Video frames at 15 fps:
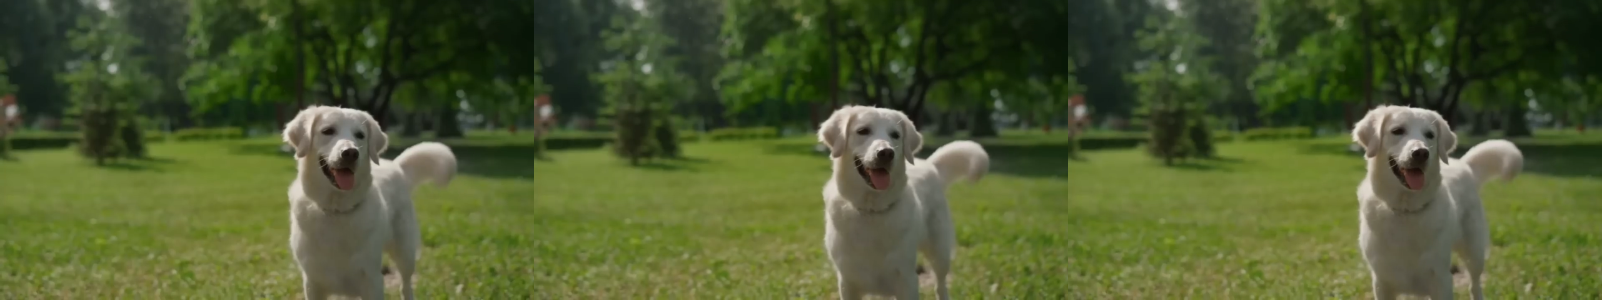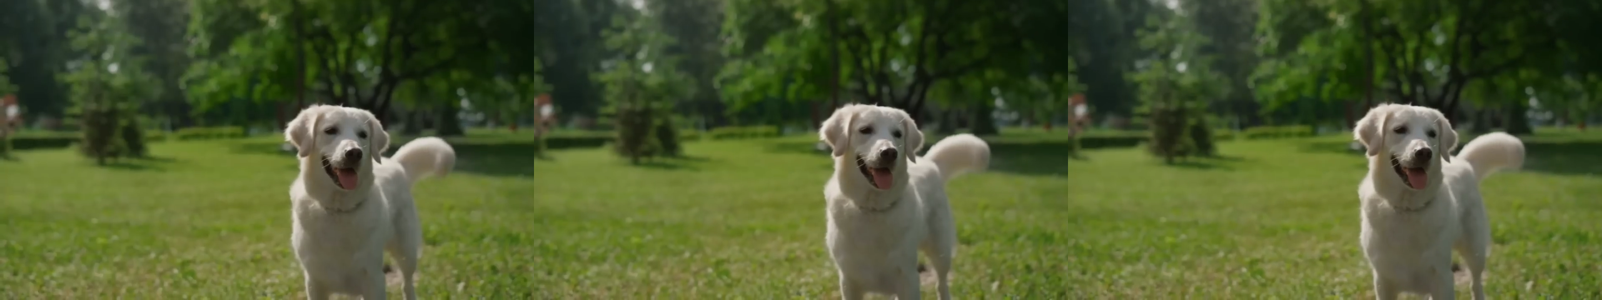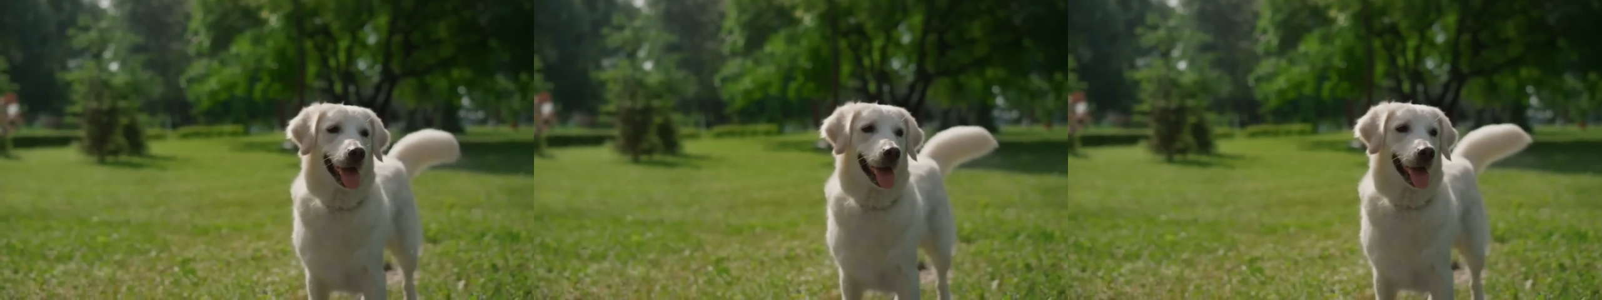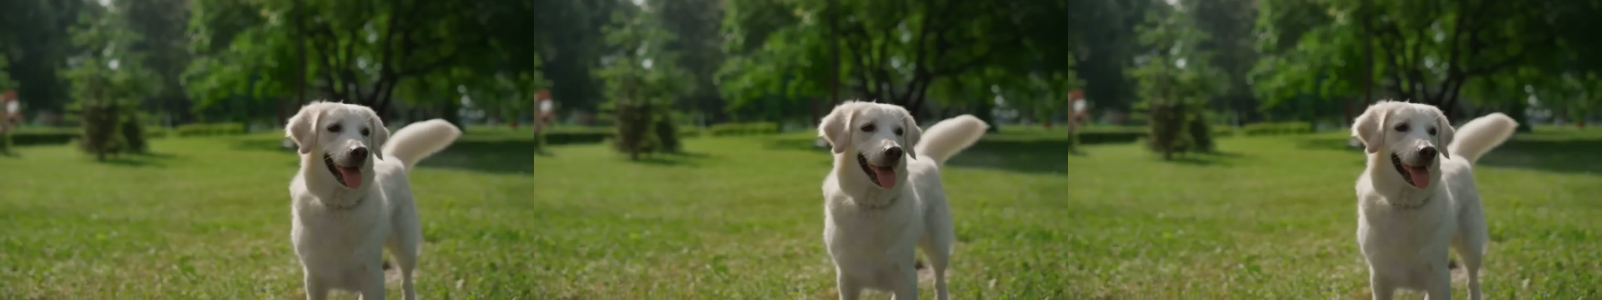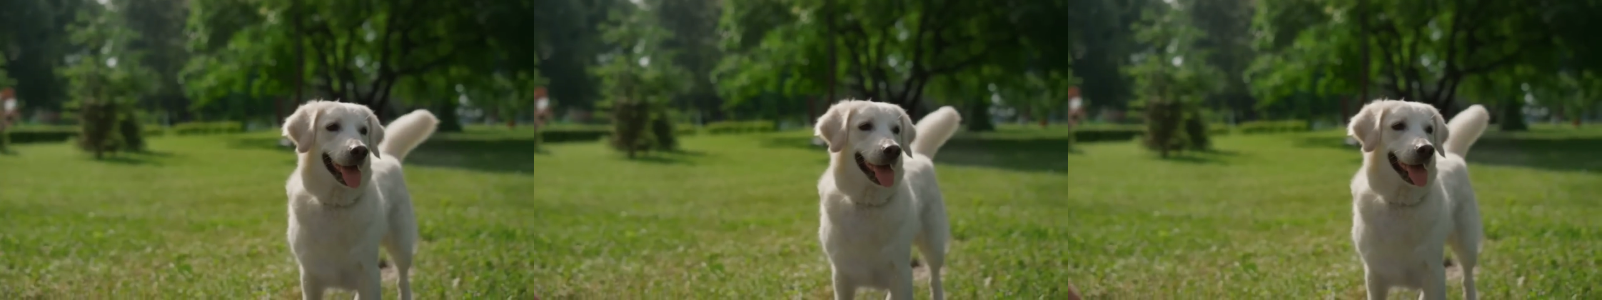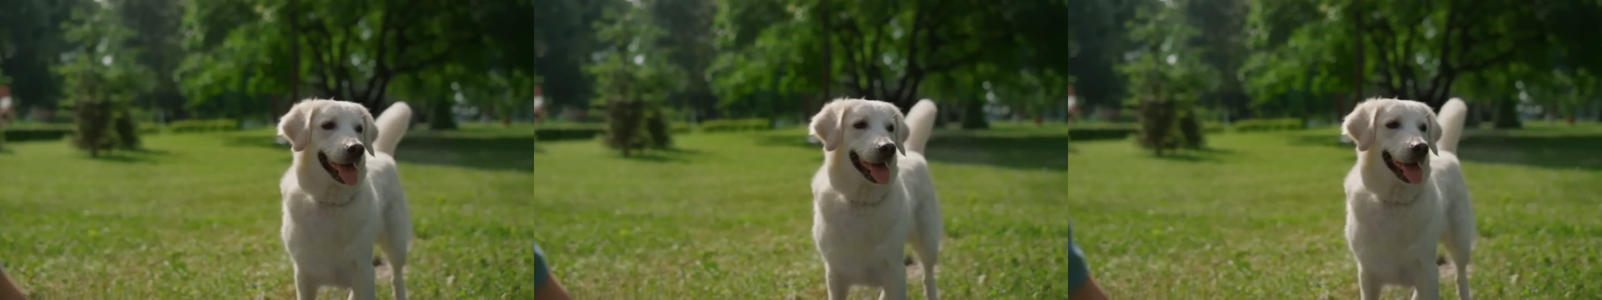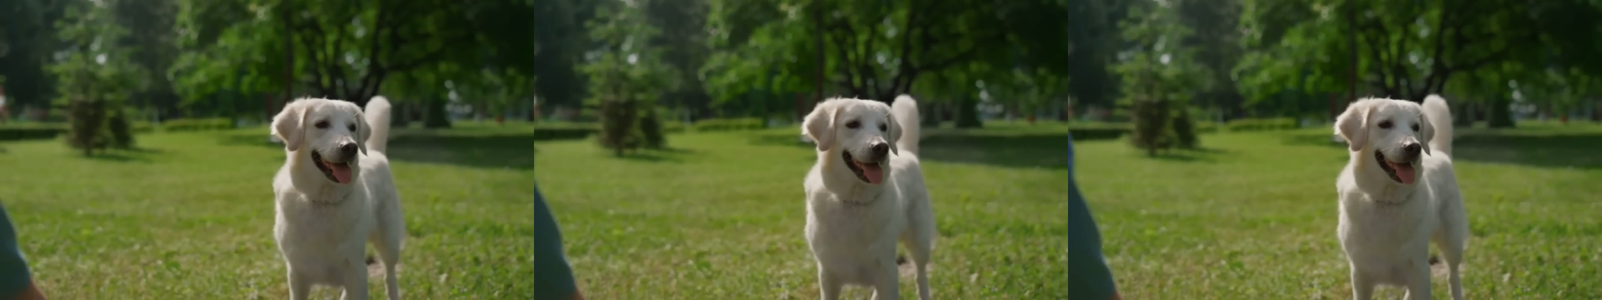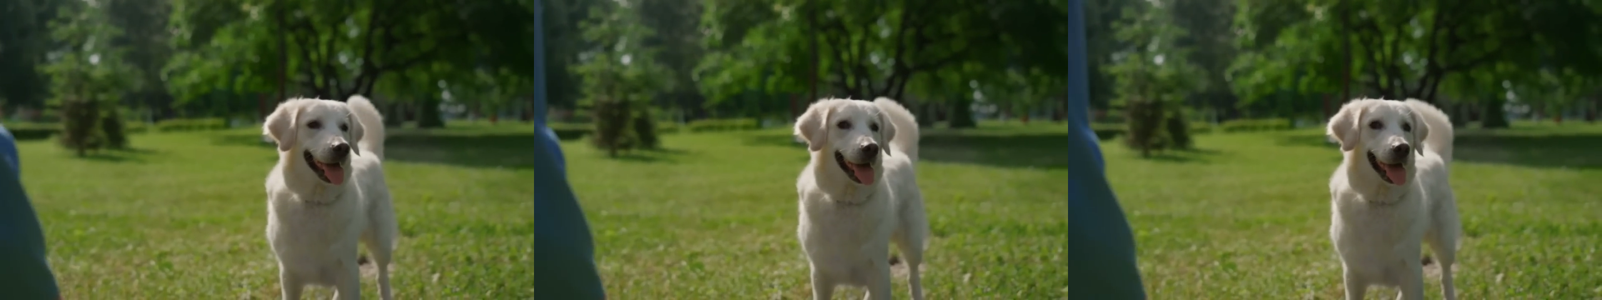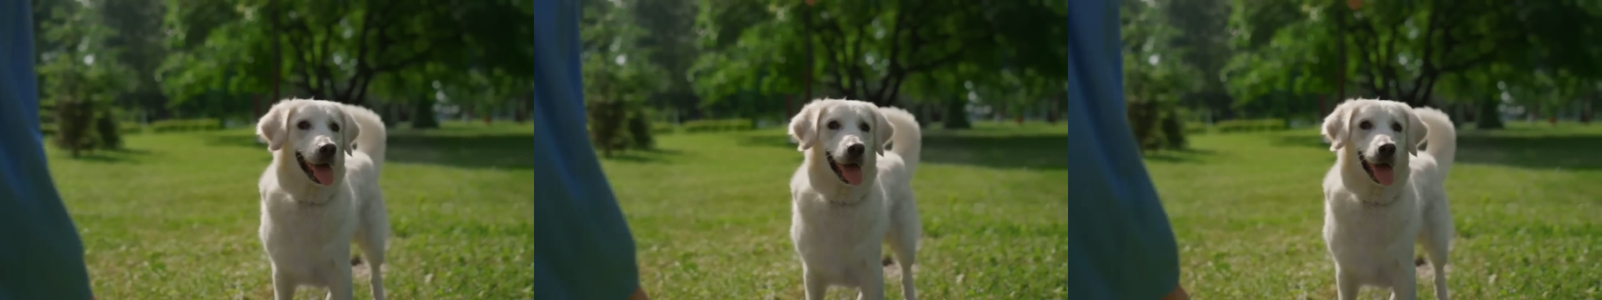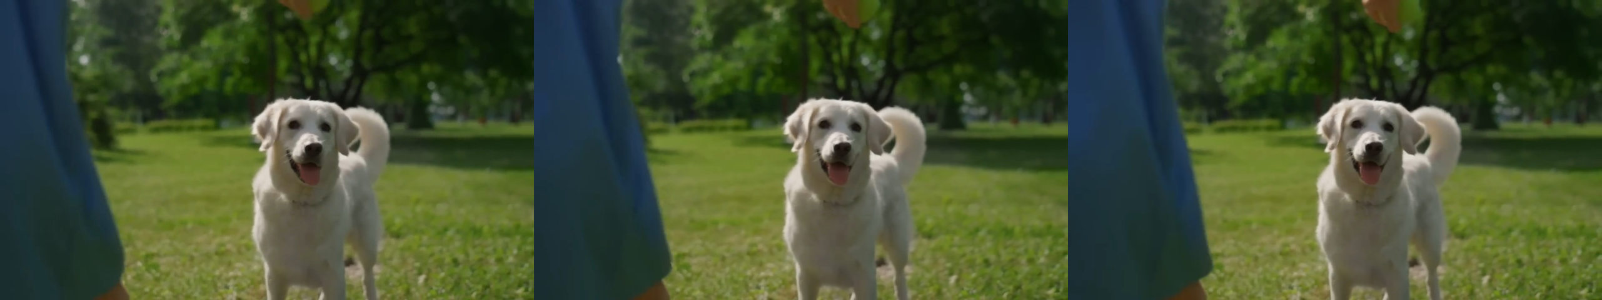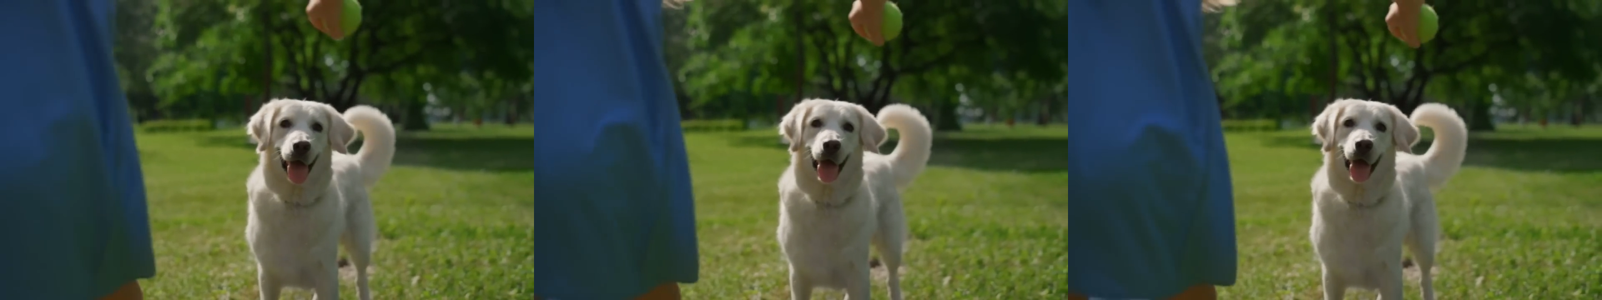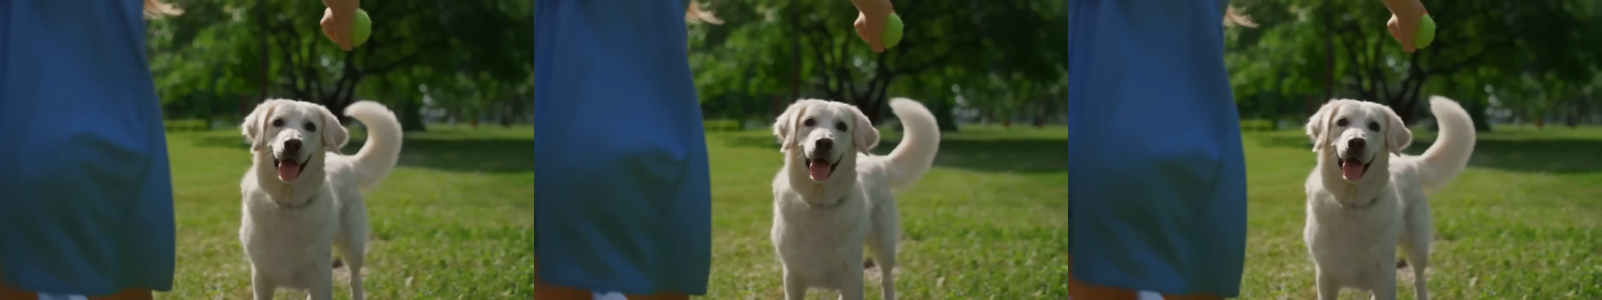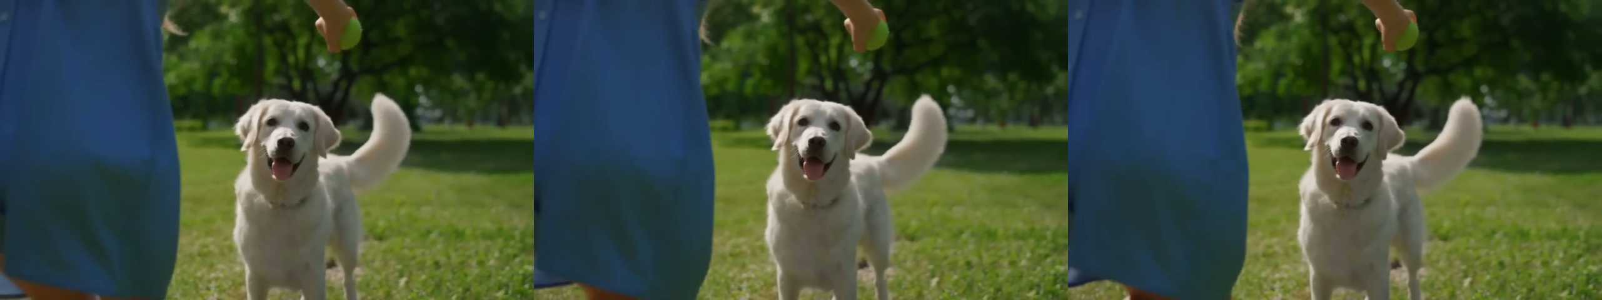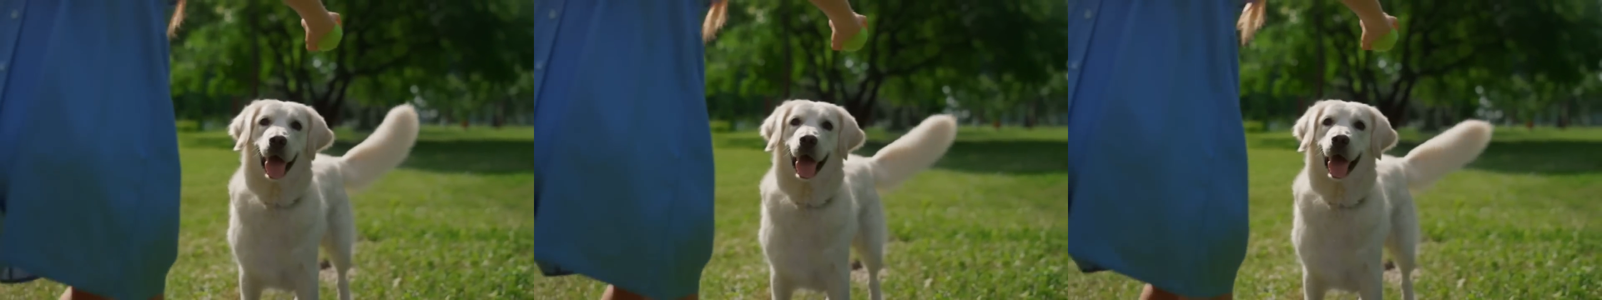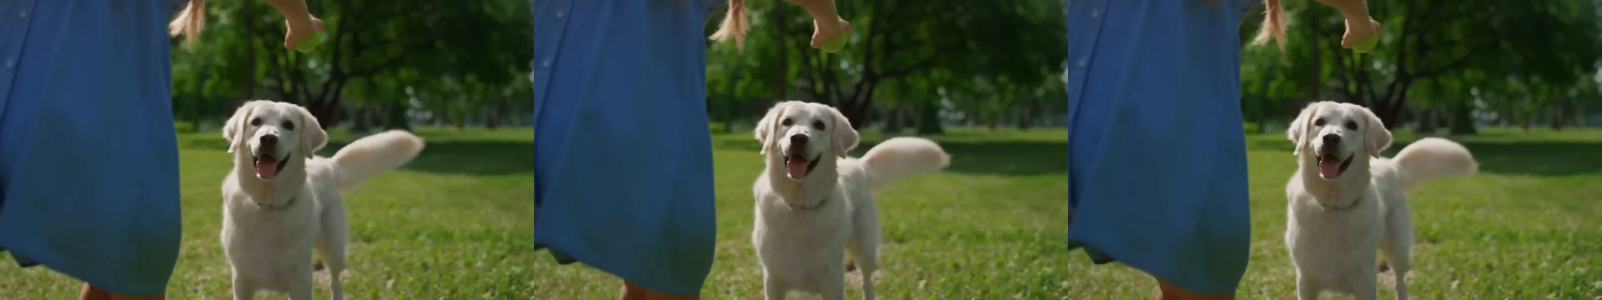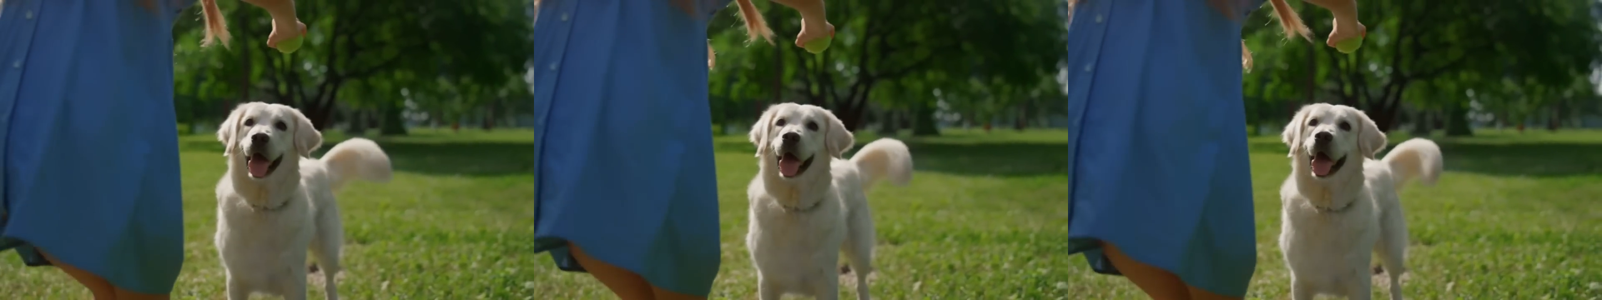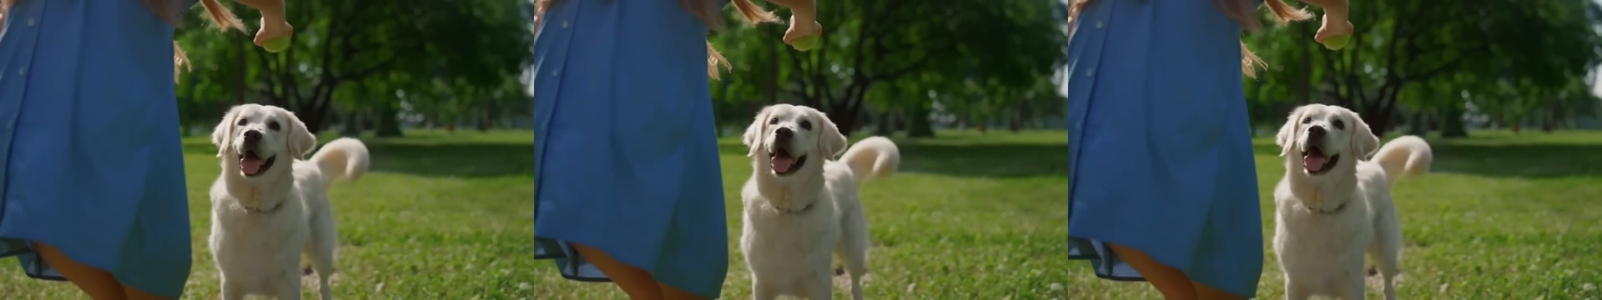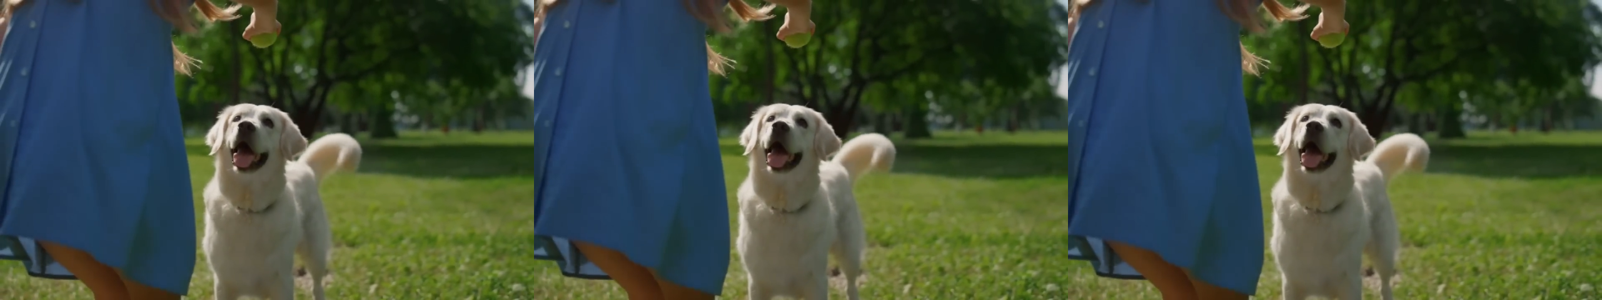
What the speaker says: No face is visible, so there are no lips to read.